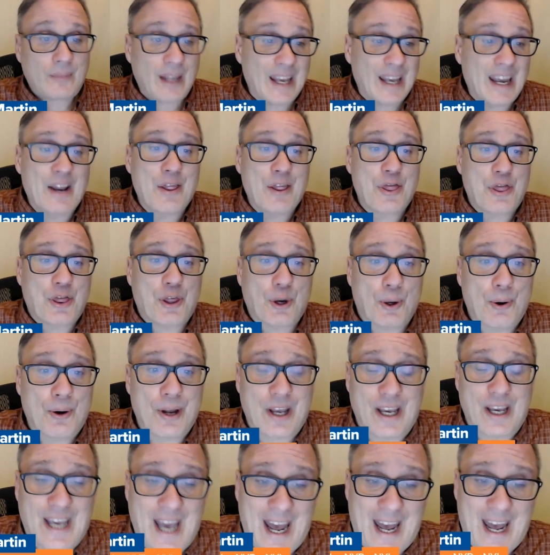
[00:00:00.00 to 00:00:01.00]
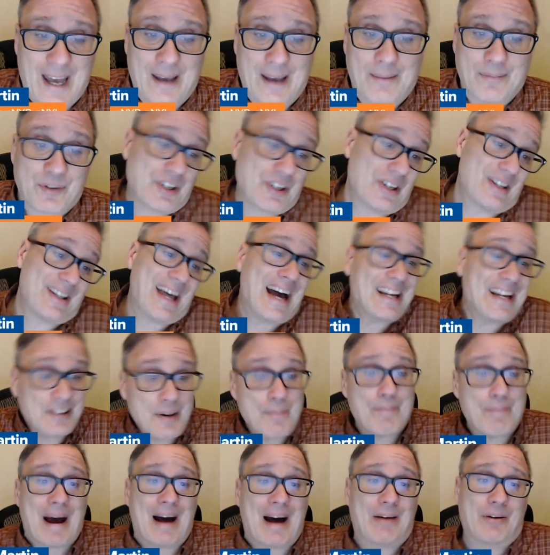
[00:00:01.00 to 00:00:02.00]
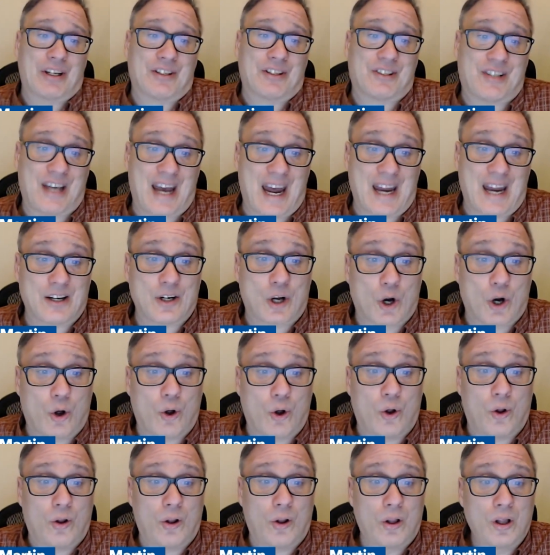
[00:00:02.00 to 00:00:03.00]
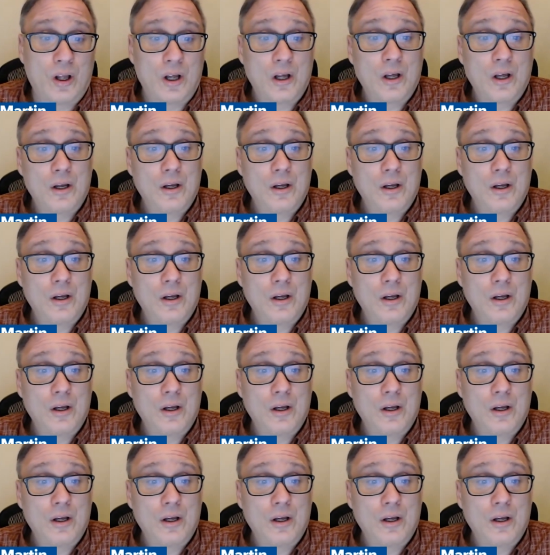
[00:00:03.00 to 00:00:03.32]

in 30 games. That's about a 10-goal,